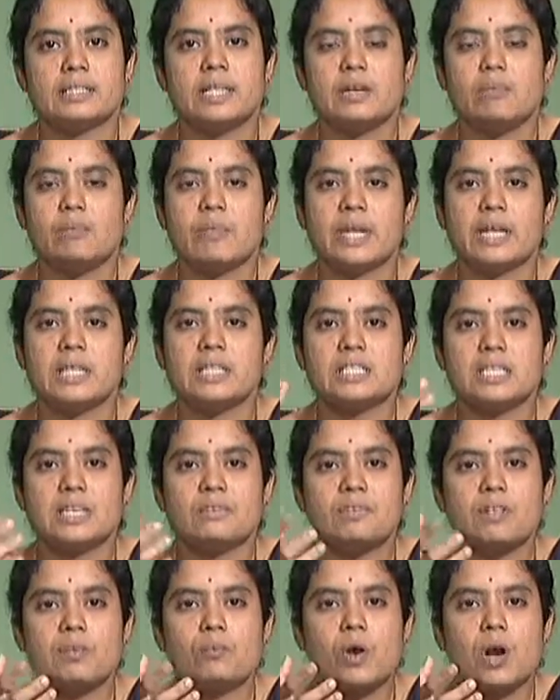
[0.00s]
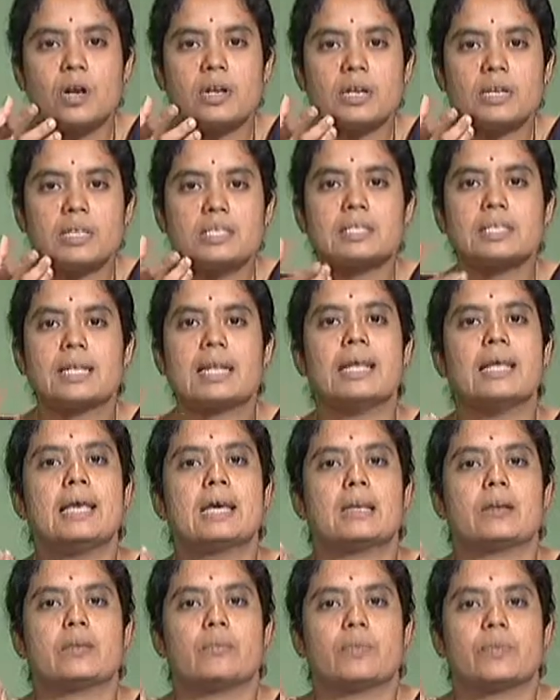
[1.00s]
That means if the water is
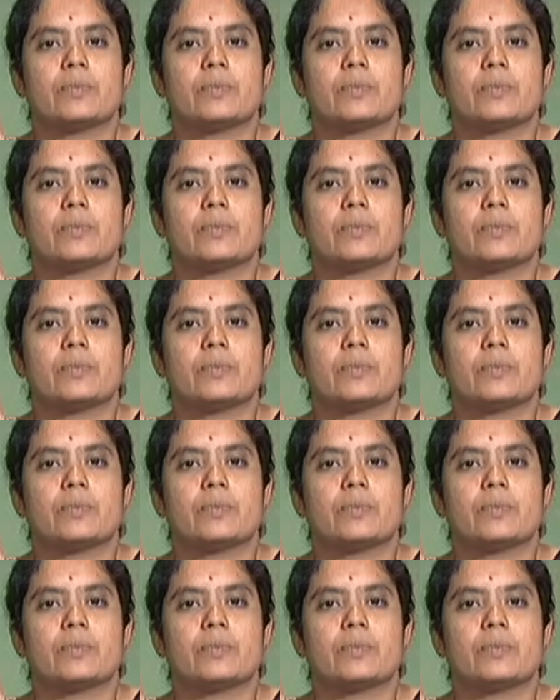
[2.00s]
clear,